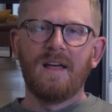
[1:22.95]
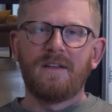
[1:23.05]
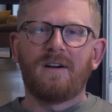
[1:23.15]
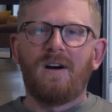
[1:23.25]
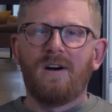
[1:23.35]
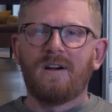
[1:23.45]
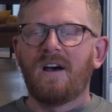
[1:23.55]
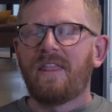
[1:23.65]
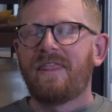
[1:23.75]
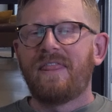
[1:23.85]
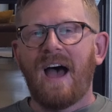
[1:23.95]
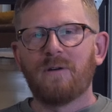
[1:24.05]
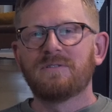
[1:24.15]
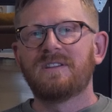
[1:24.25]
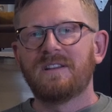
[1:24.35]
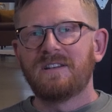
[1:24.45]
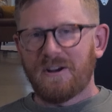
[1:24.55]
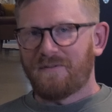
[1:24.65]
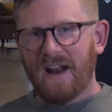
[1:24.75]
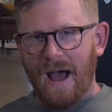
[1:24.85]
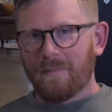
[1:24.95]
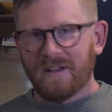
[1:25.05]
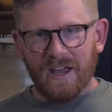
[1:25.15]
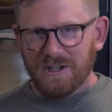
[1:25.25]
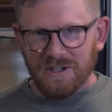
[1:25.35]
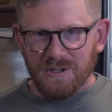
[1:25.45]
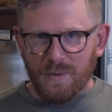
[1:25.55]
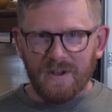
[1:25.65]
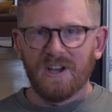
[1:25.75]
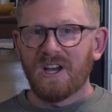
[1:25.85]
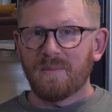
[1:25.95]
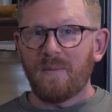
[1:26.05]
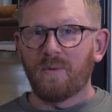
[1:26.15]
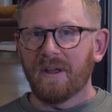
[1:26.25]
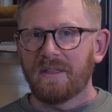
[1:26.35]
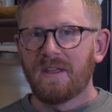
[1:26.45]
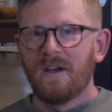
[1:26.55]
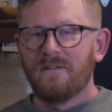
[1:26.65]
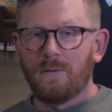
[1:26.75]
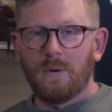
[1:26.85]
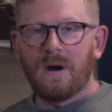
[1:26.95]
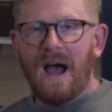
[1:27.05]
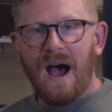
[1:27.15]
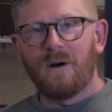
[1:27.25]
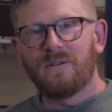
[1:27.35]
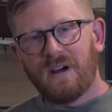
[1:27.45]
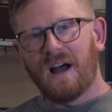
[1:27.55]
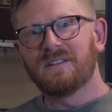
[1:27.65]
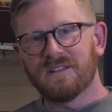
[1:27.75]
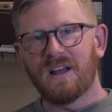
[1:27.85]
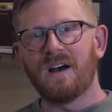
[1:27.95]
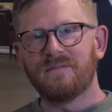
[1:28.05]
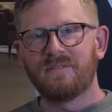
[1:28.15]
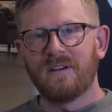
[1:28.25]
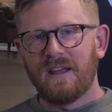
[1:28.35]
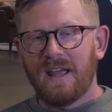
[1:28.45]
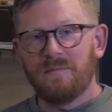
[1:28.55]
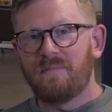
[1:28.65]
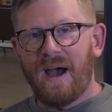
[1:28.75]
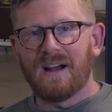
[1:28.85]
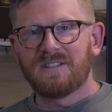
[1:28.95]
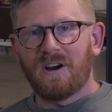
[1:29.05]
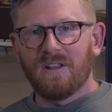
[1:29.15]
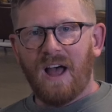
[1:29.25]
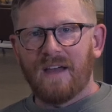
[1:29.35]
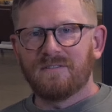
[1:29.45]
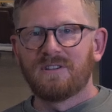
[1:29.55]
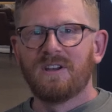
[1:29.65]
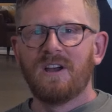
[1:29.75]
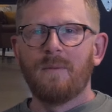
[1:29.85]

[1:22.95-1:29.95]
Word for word: There are a thousand different applications we could come up with for how God's love impacts our lives.